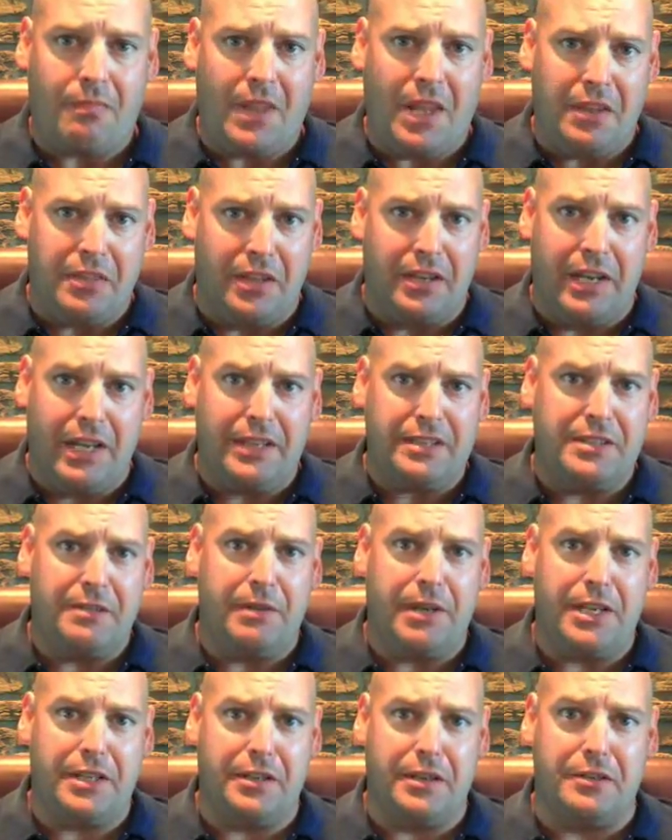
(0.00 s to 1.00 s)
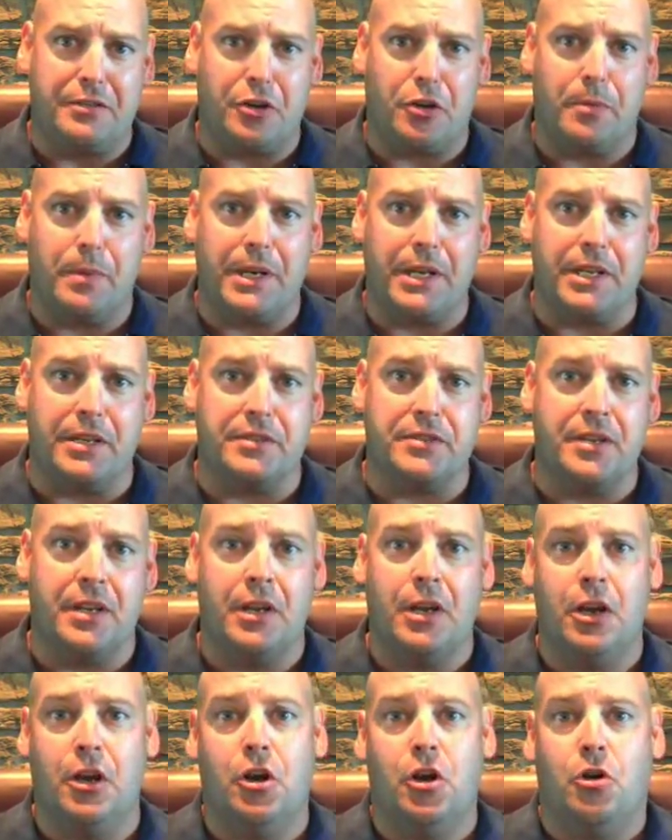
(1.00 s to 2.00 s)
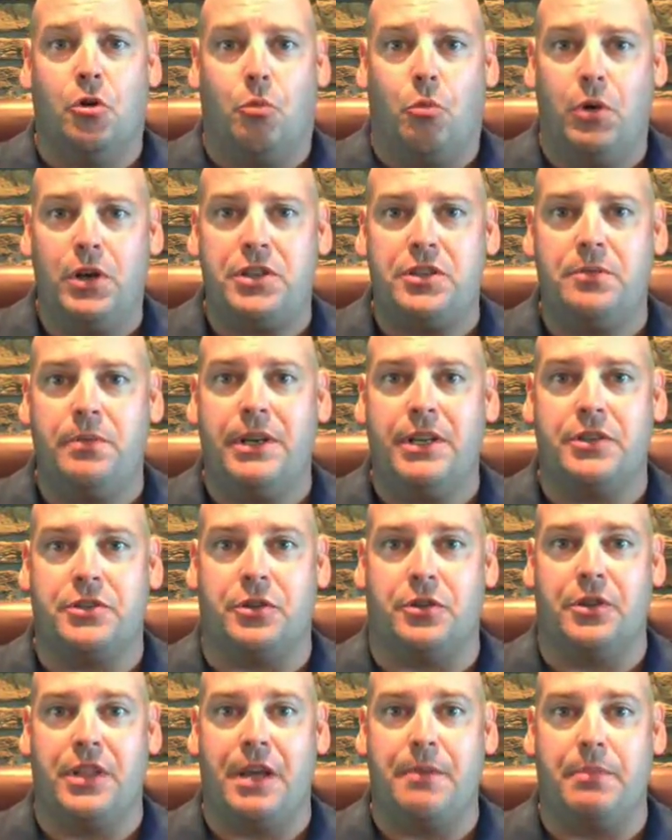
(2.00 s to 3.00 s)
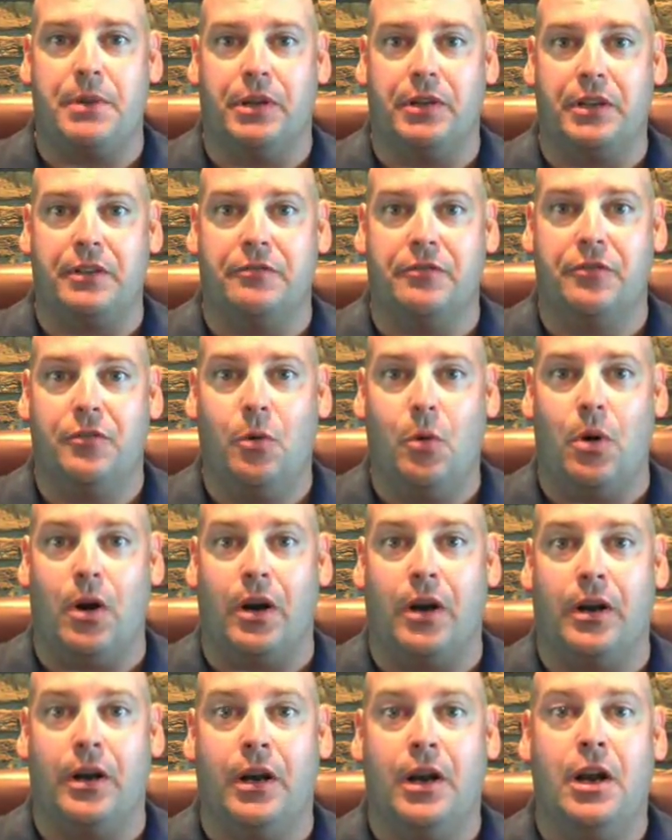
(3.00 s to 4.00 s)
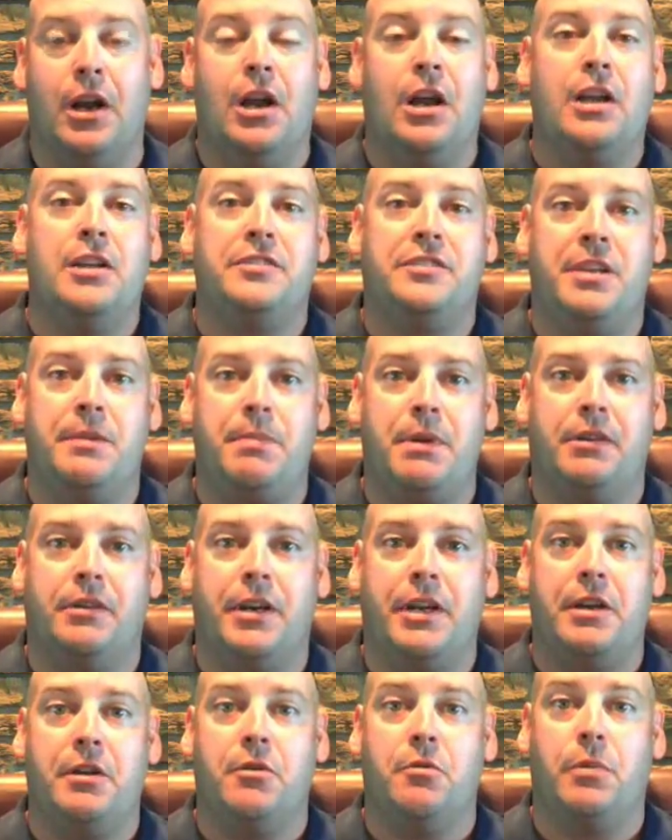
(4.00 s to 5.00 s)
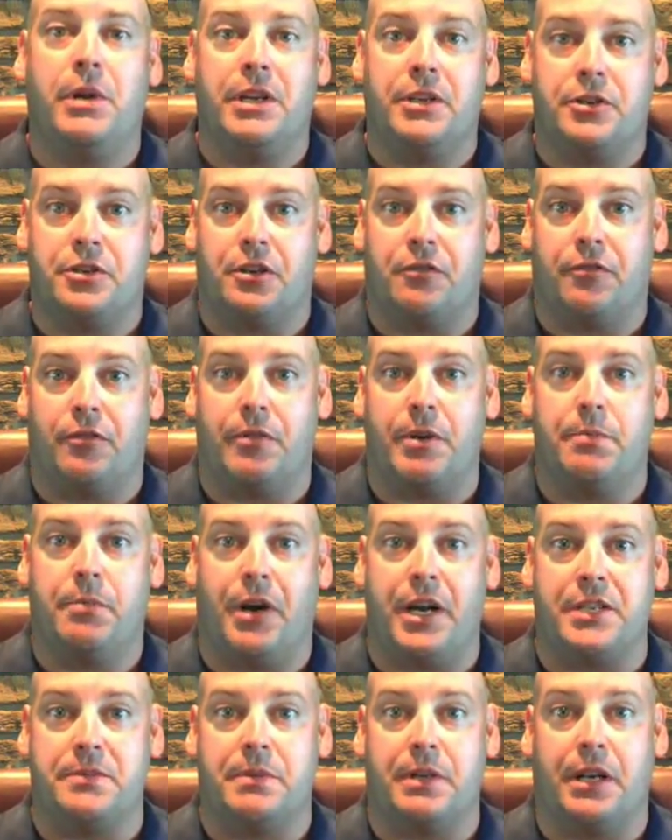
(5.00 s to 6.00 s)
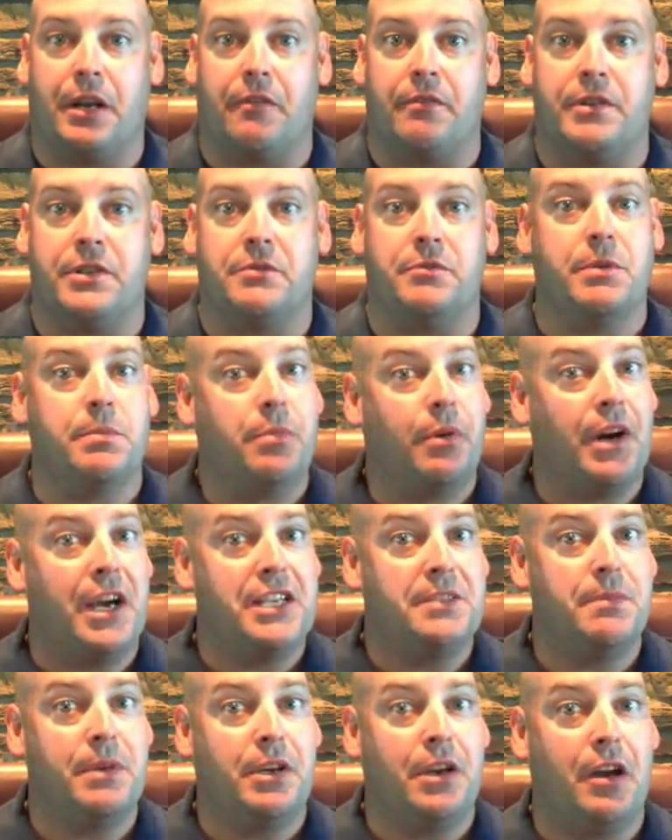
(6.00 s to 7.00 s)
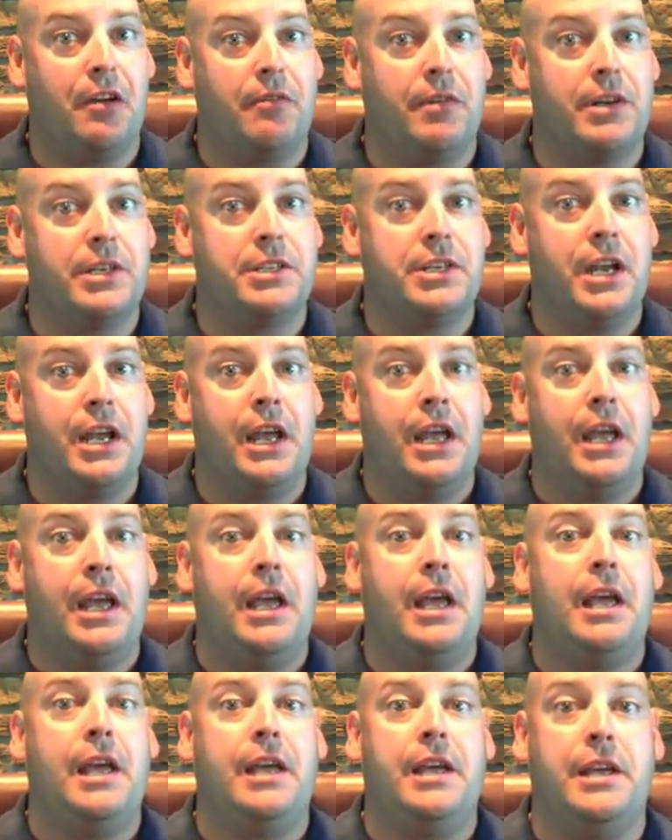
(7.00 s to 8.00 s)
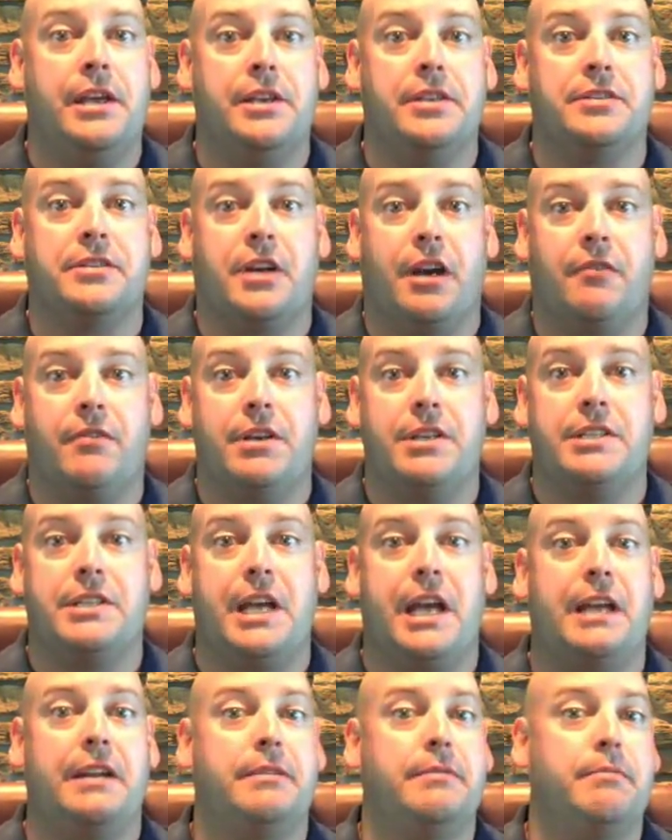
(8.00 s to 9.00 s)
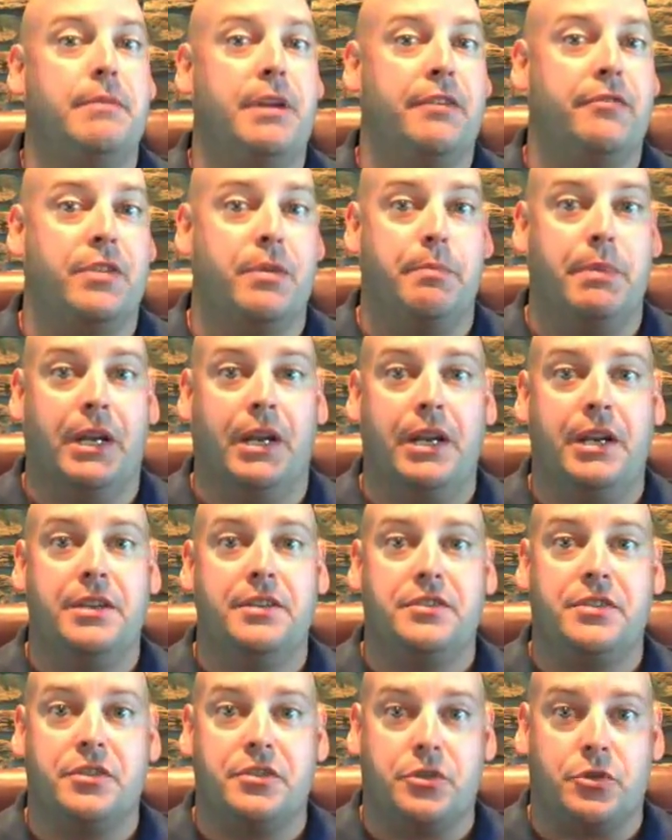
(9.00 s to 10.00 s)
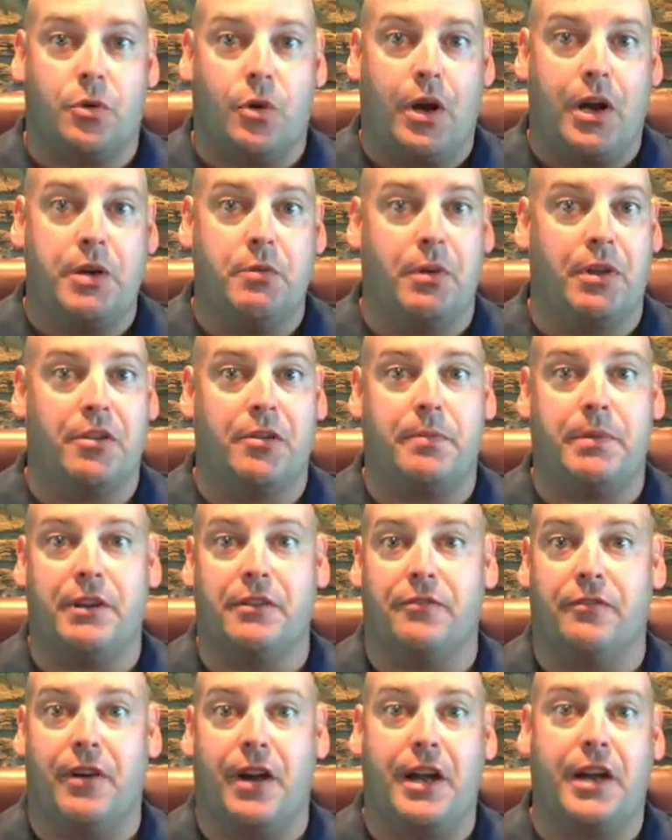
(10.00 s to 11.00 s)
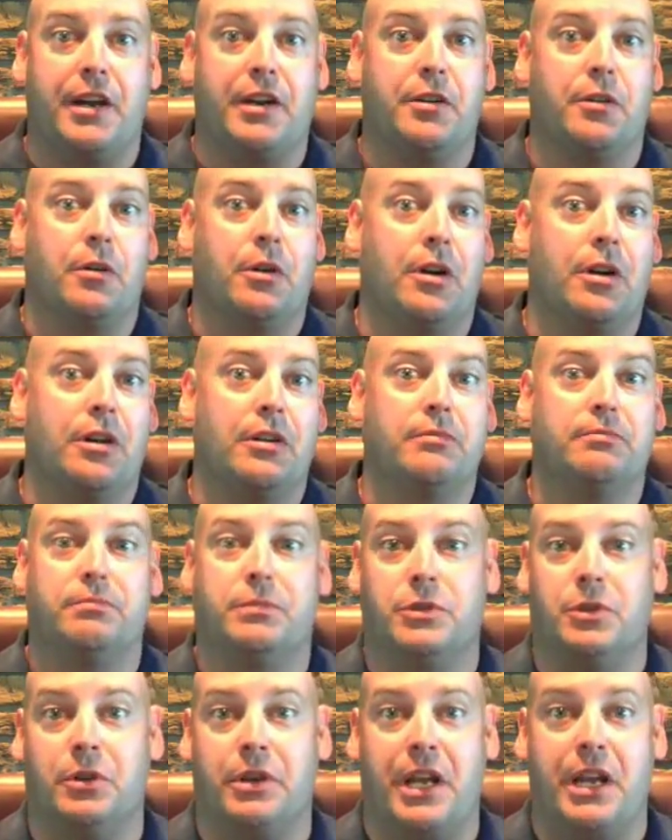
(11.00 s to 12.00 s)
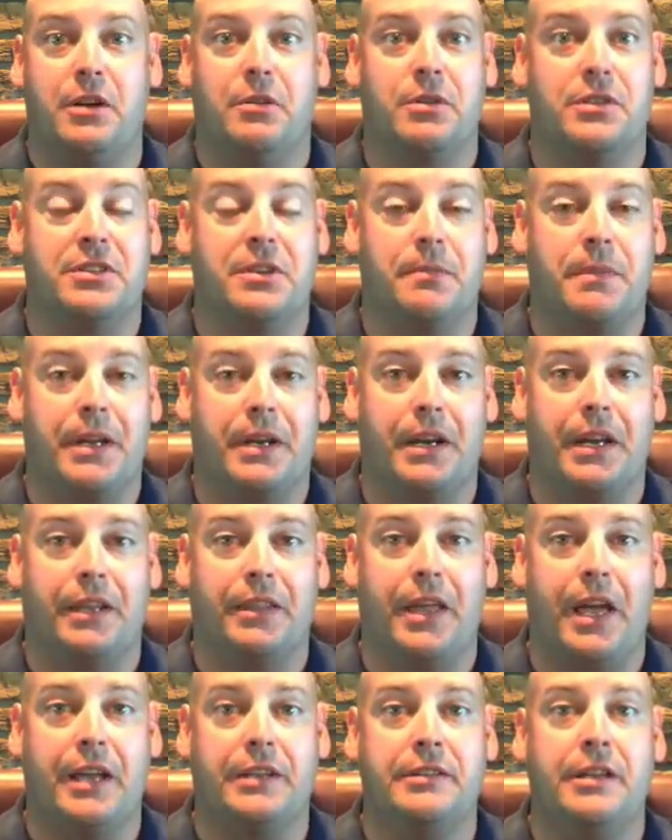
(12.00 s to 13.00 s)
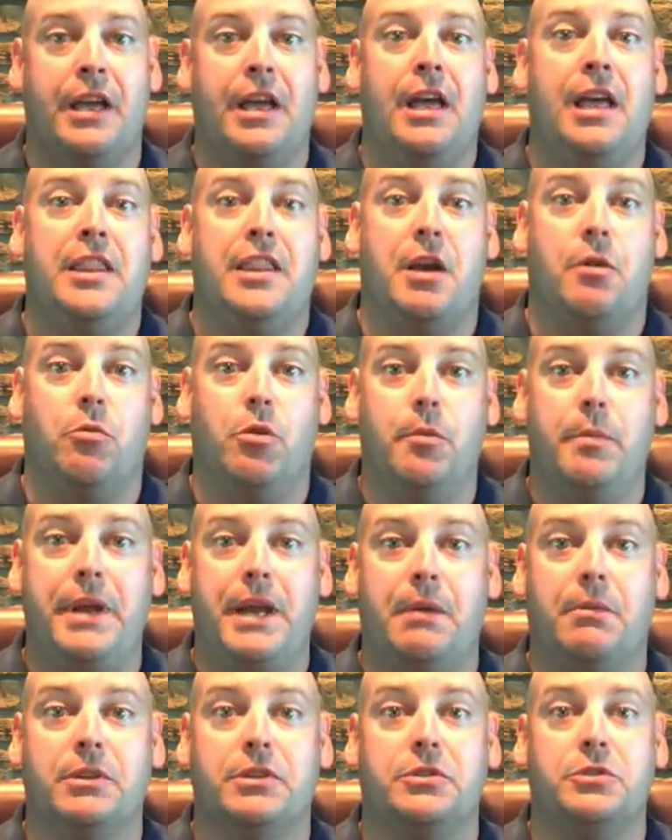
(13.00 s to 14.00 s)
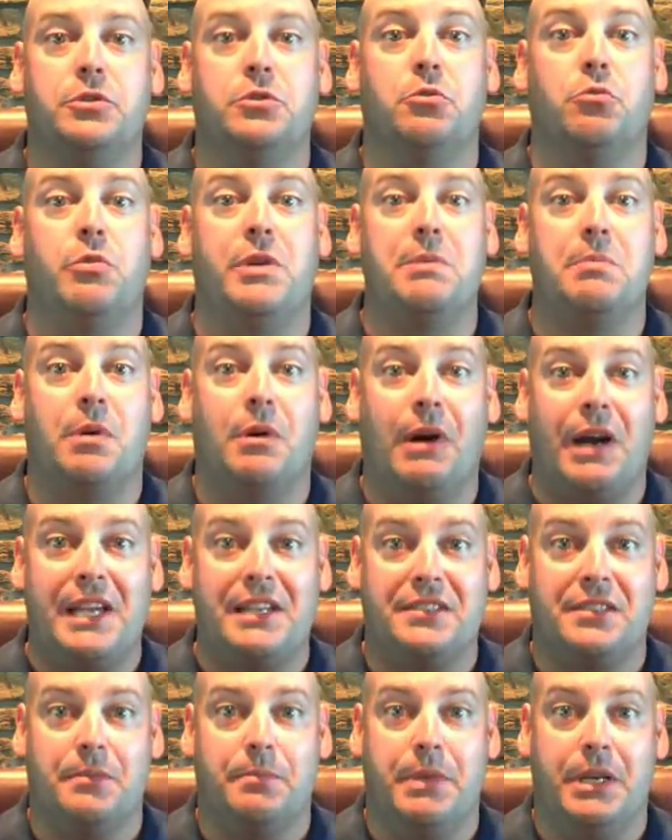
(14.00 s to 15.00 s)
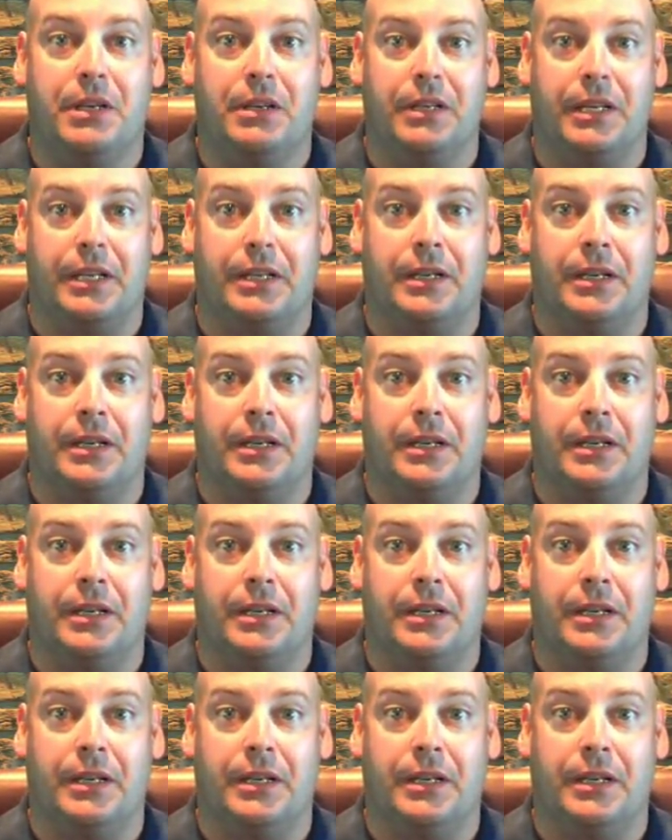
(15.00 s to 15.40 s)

The next thing we need to determine is what should we insure that building for? Typically, we insure for replacement coverage. Replacement coverage is coverage that if the building is destroyed, whether it be a fire or tornado or something like that, that we'll be able to replace the building.